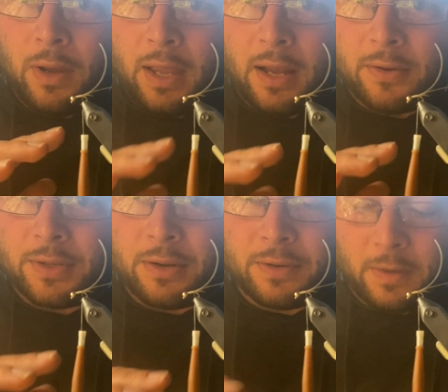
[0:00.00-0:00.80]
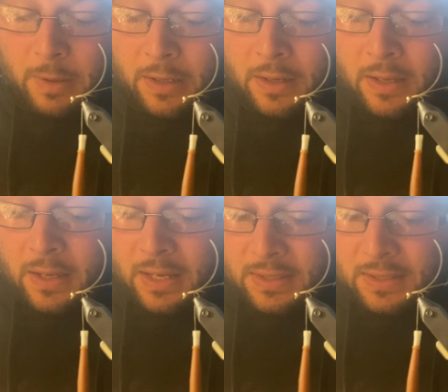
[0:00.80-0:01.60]
Hares ear dubbing.
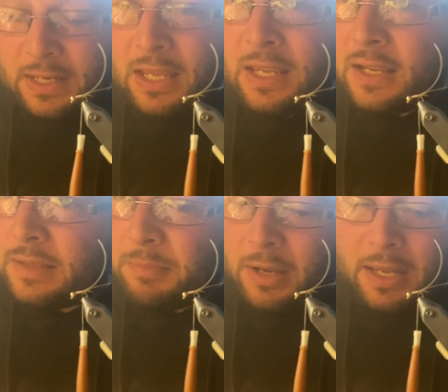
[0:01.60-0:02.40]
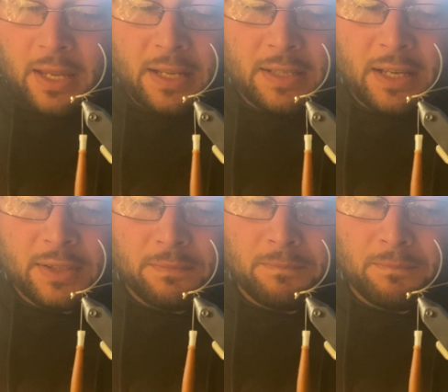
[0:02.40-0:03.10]
It's sticky, it's buggy, it's